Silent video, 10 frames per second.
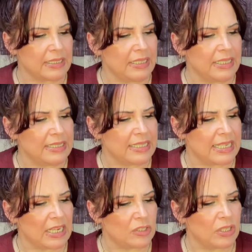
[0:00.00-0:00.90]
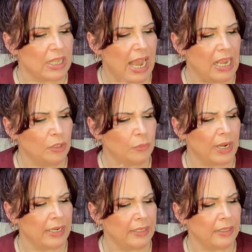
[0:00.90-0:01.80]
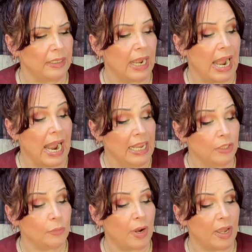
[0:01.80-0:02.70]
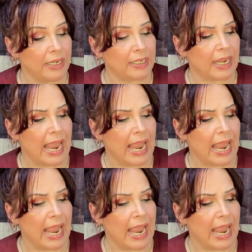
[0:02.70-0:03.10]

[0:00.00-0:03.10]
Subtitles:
This is actually the hyaluronic